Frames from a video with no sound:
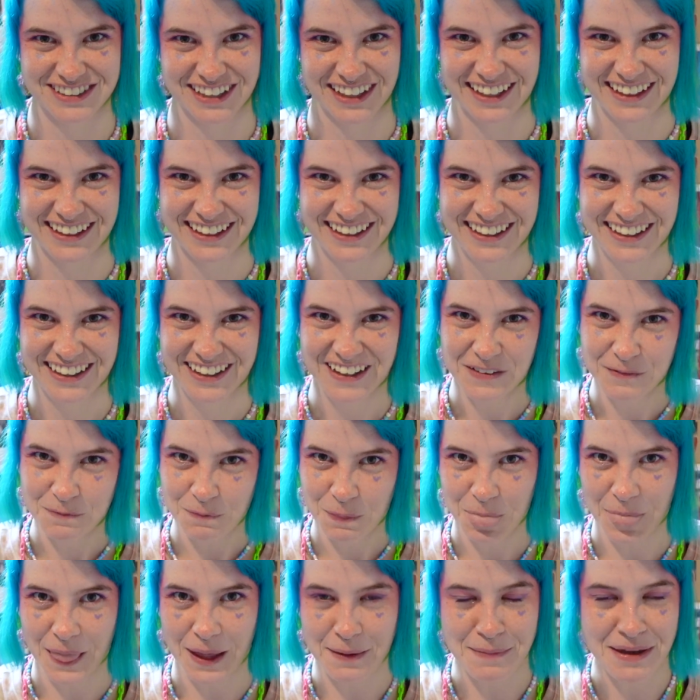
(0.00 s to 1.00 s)
Like,
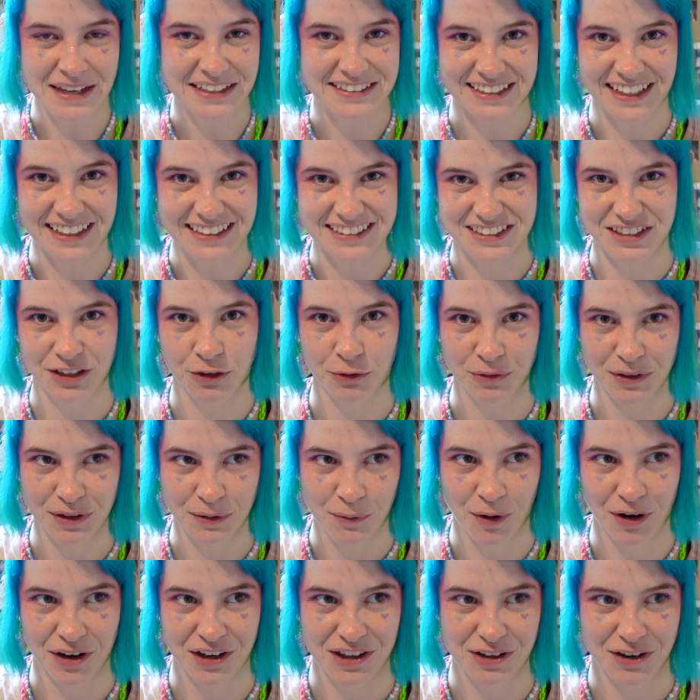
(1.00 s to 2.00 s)
it makes sense. You don't really
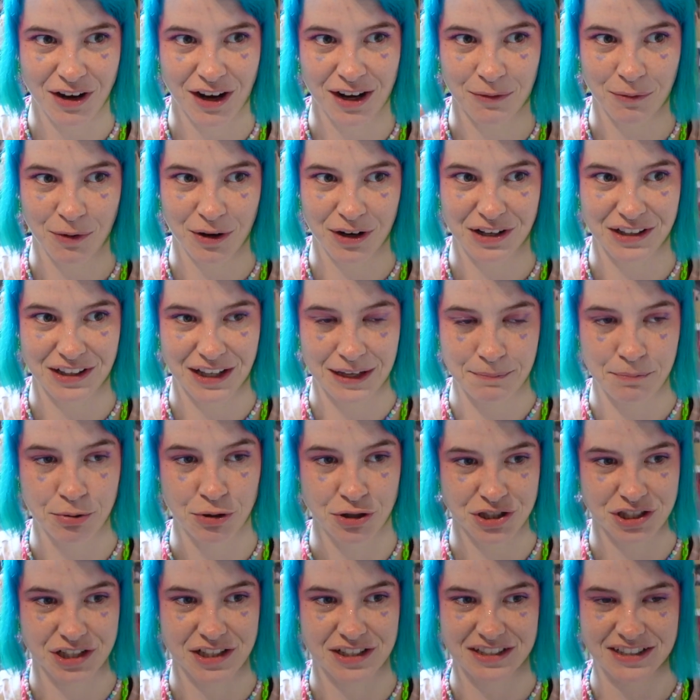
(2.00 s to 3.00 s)
want it. You kind of want to like
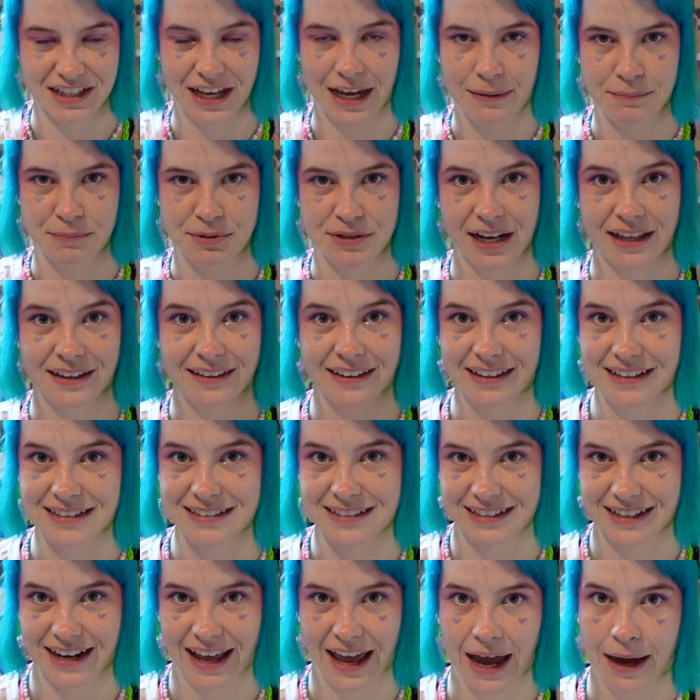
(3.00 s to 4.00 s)
push it aside and pretend like it
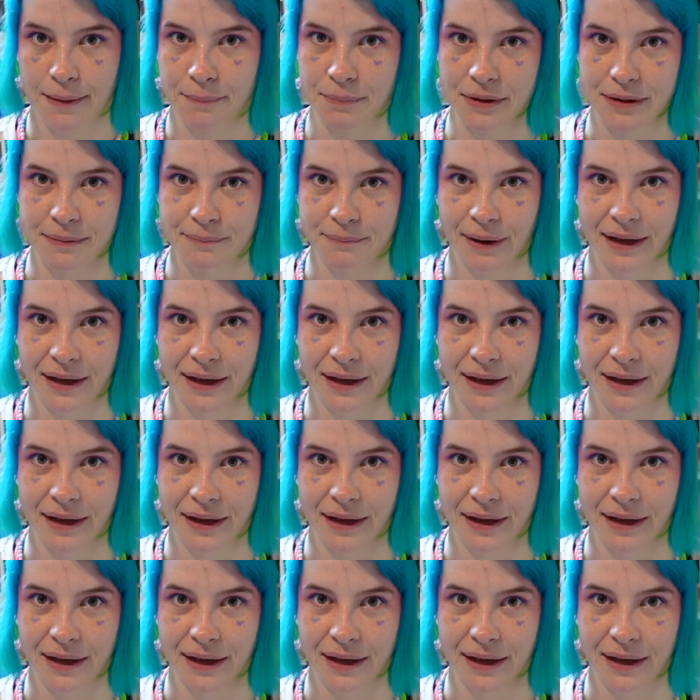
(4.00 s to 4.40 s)
didn't happen.